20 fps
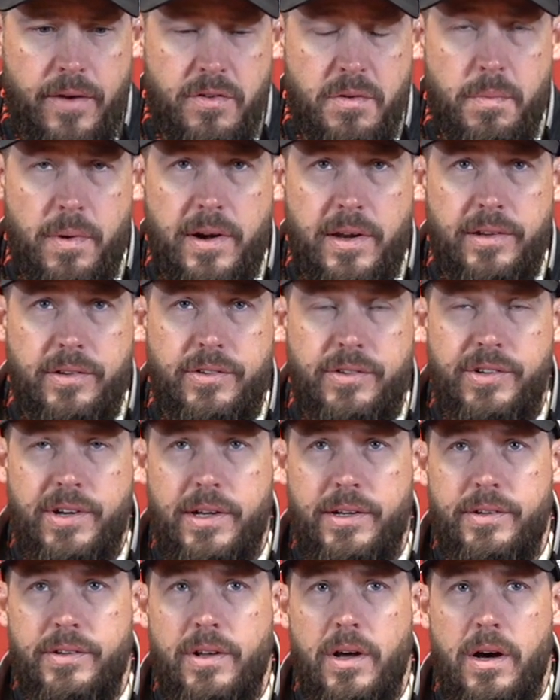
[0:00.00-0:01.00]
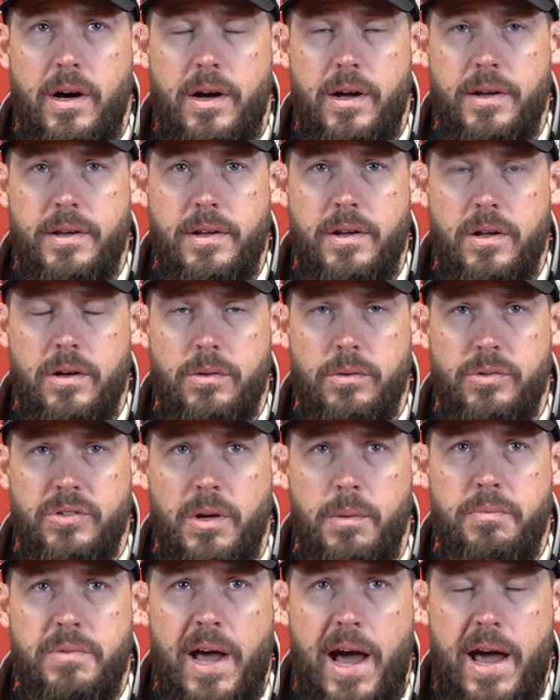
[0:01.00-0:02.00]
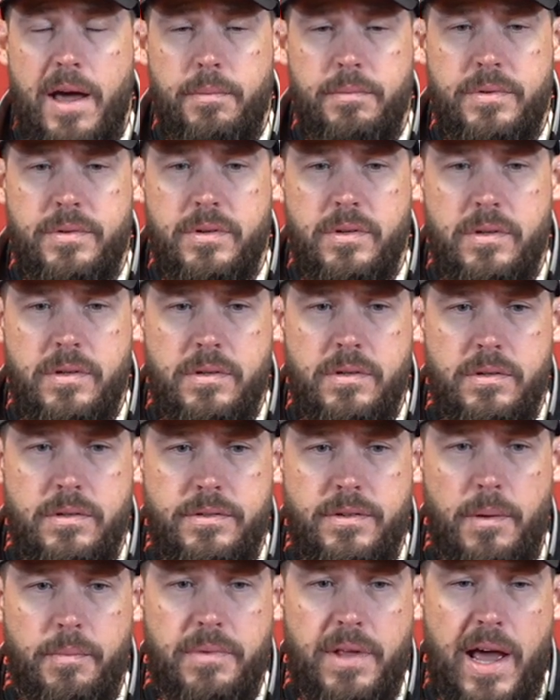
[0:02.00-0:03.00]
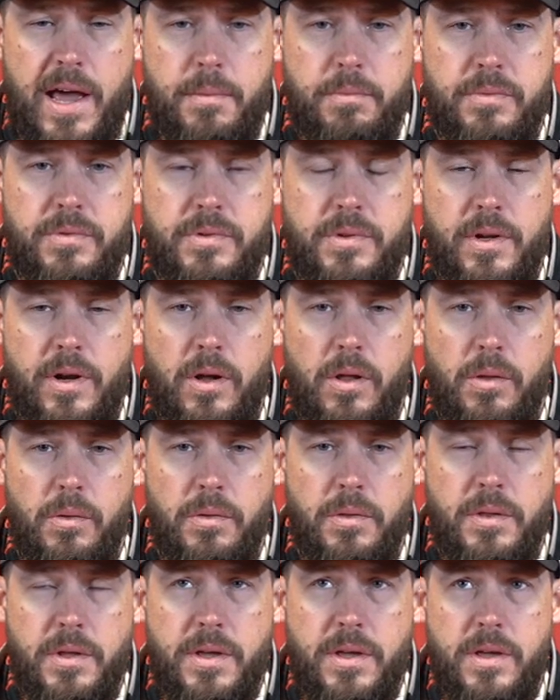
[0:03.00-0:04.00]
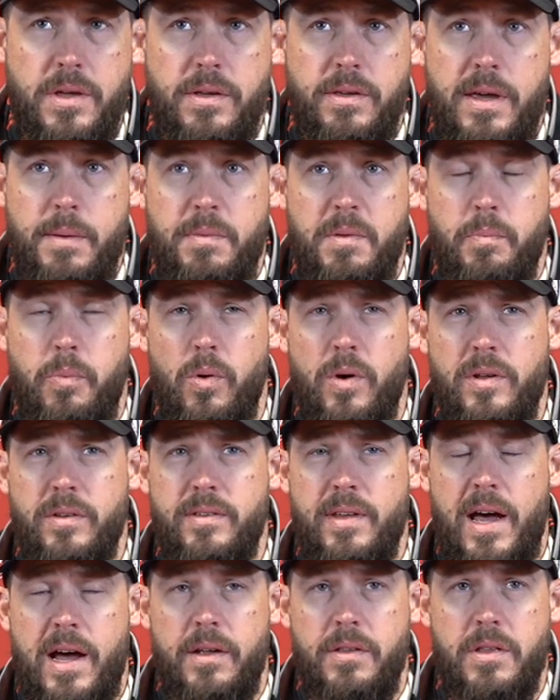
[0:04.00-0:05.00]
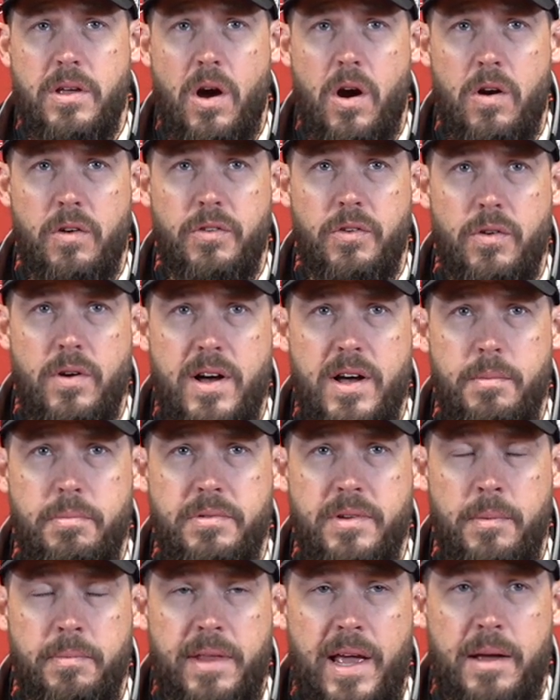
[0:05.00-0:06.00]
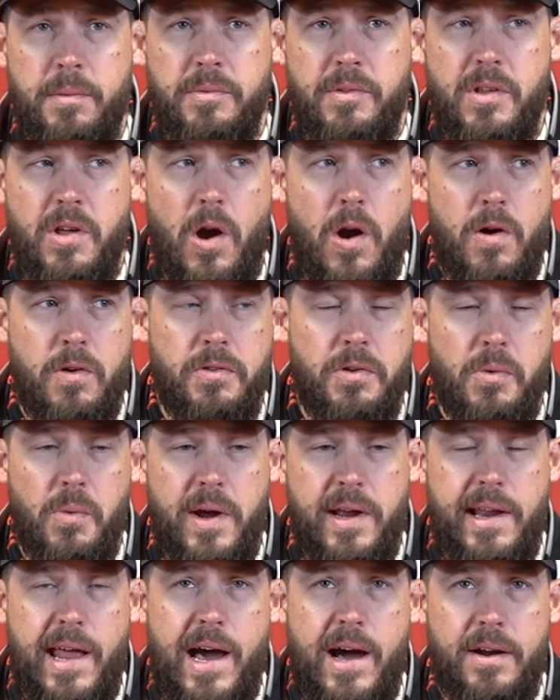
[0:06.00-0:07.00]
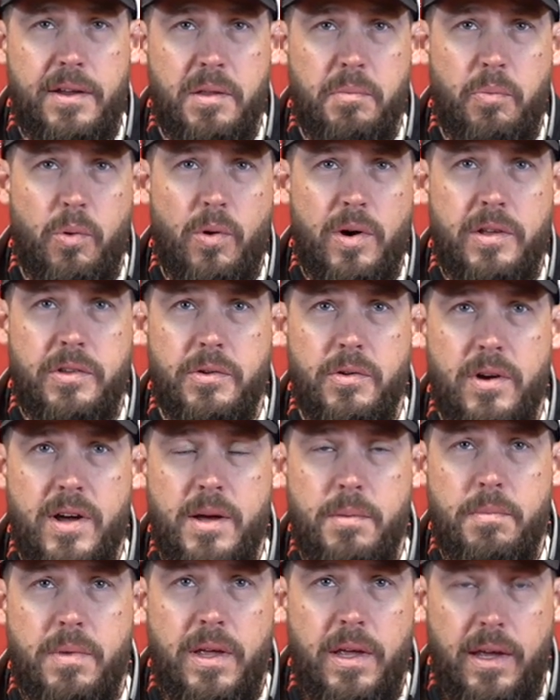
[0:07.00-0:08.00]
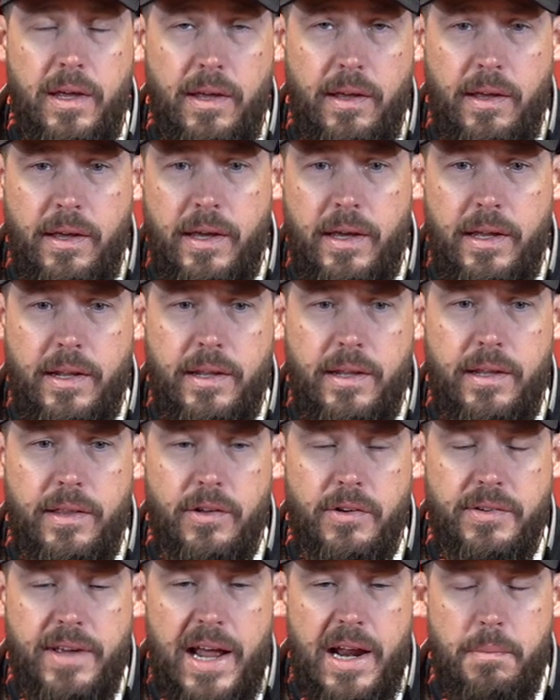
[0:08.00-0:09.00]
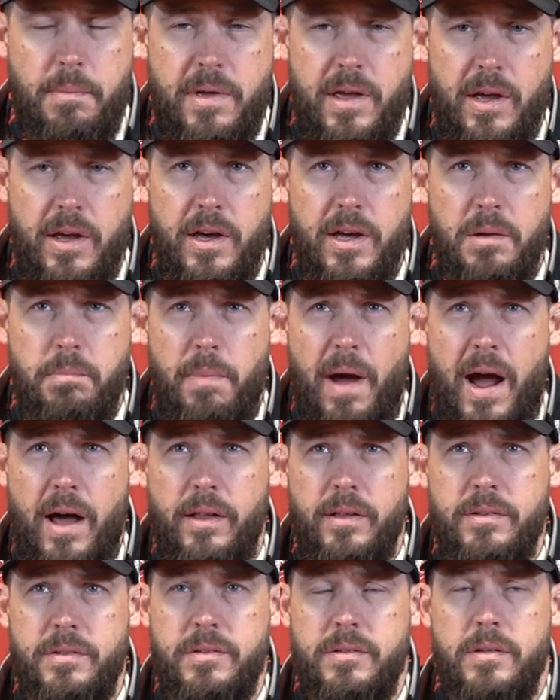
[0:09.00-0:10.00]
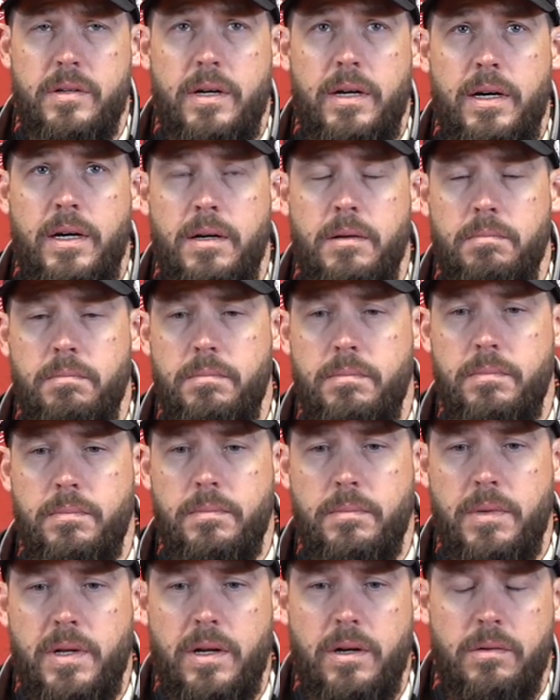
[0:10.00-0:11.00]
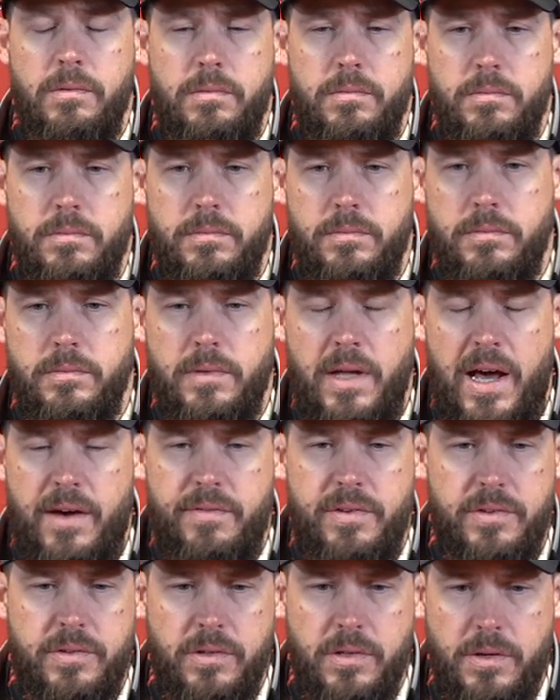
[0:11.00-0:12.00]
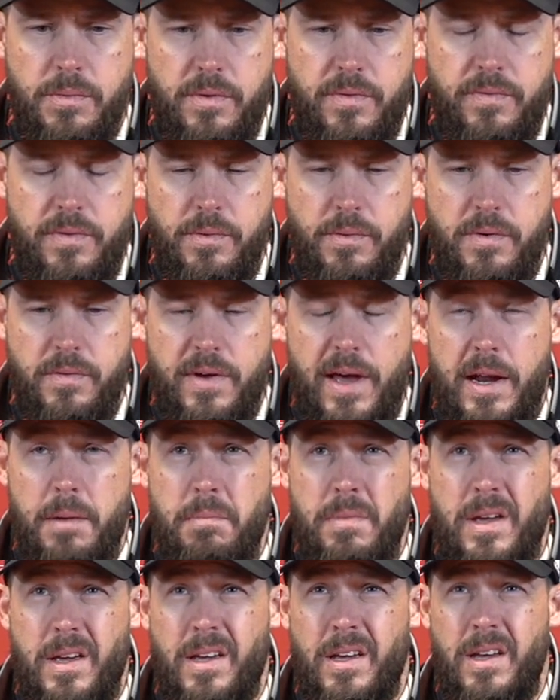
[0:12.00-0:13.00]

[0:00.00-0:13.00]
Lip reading: everybody's judged on. You know, sometimes, you know, you keep the points down, the yards are up. Sometimes the yards are way down and the points are up, and there's got to be a good balance. You know, obviously we've got to